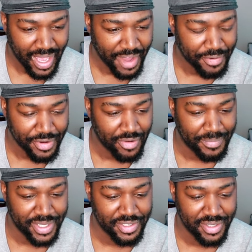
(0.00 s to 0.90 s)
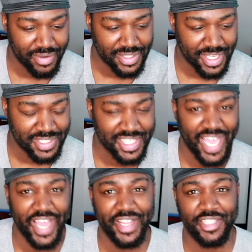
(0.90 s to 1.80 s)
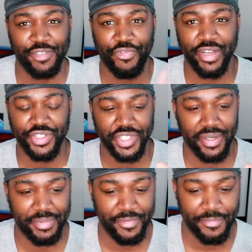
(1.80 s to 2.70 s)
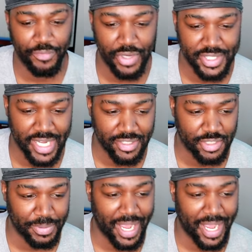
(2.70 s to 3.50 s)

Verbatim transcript: I don't know, but you know, it's it's had its fair share of different voice actors,